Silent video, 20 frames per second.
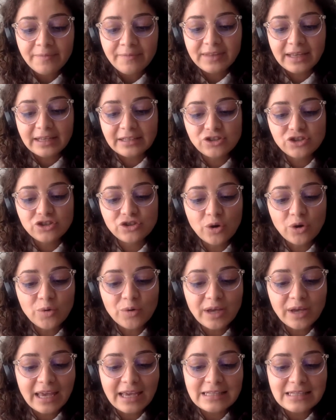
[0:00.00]
that's
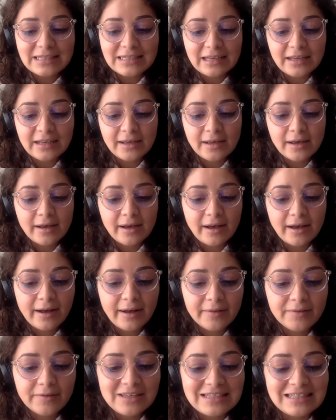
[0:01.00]

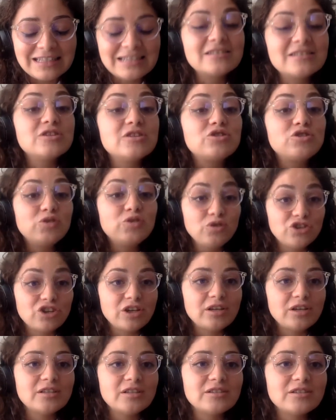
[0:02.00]
showcasing these
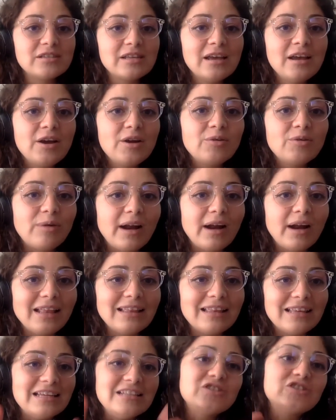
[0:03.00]
institutions, right?
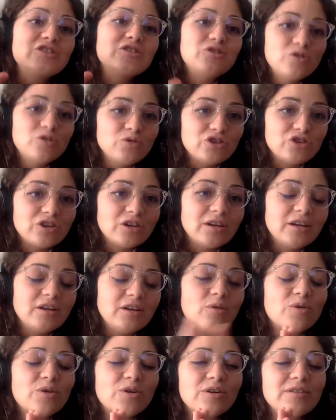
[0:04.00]
The institution
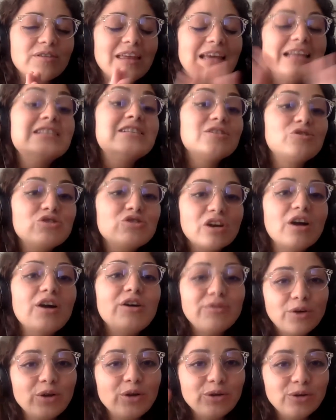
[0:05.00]
or the institution
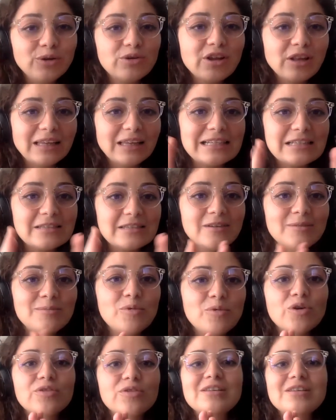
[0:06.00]
of colonialism
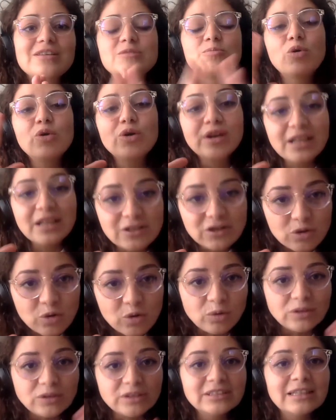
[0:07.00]
or these boarding
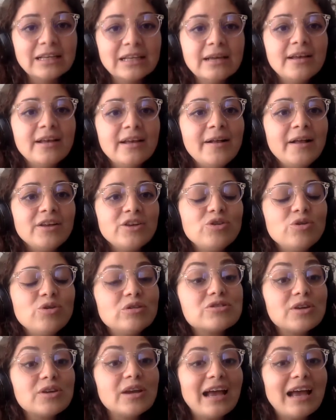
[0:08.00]
schools. You
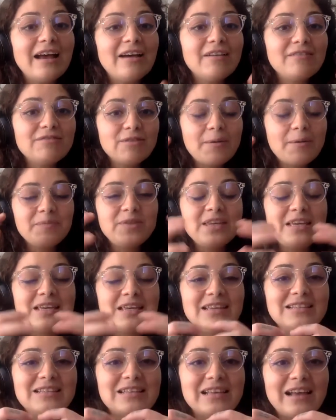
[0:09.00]
also have
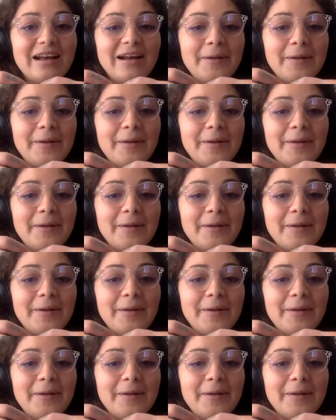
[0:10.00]
these